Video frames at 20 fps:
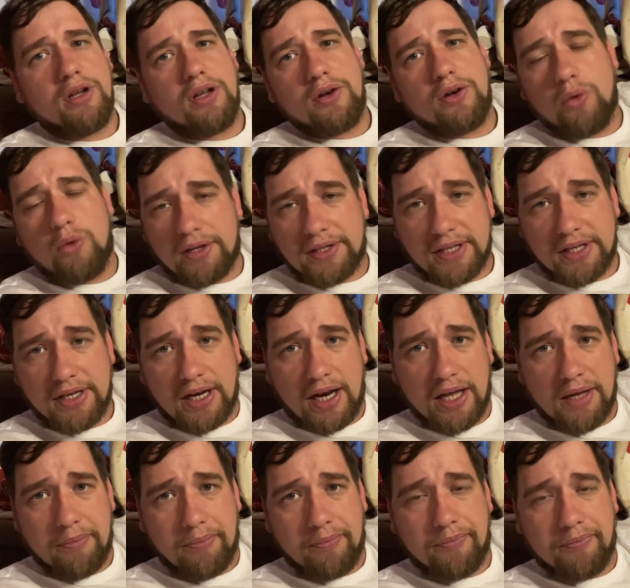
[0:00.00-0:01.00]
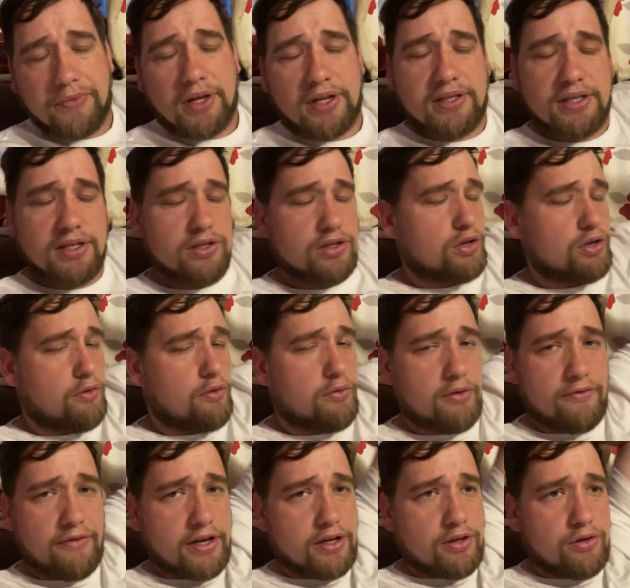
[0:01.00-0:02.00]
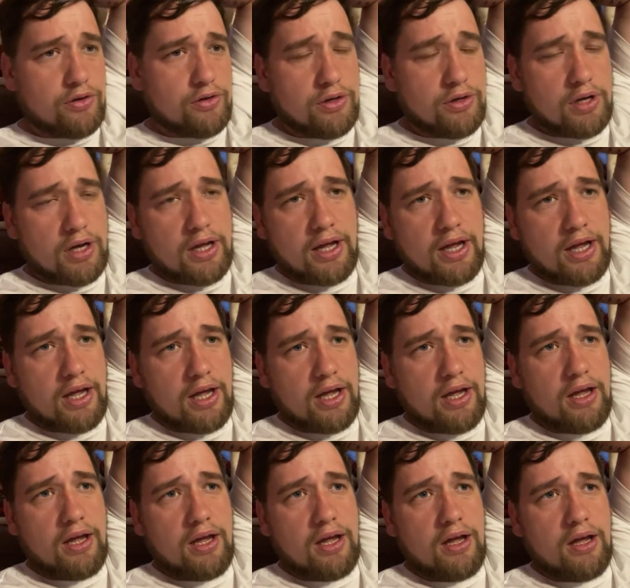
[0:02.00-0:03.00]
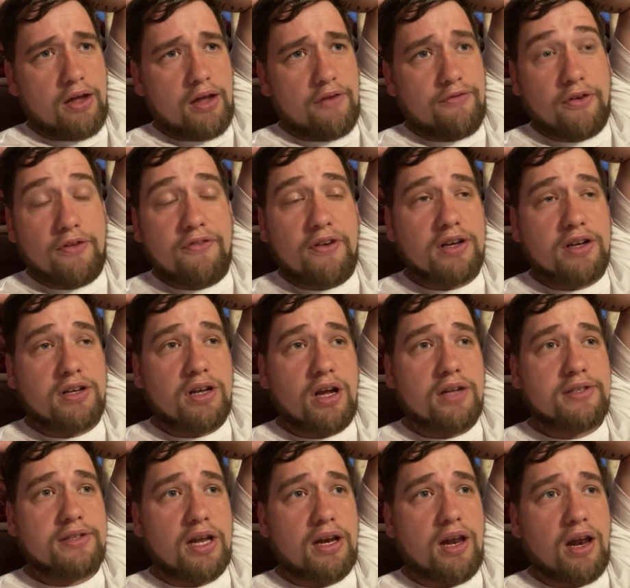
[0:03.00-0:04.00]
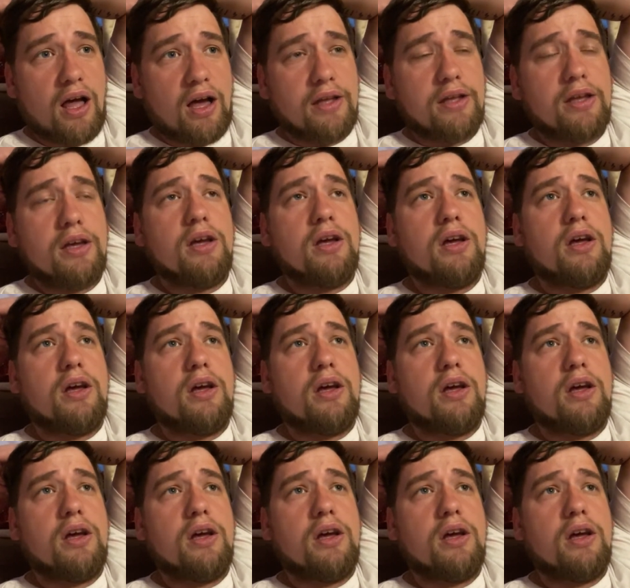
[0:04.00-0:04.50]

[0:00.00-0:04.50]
No, I didn't, Liam. I didn't start off with a vine cutting. In fact, I tell a lie.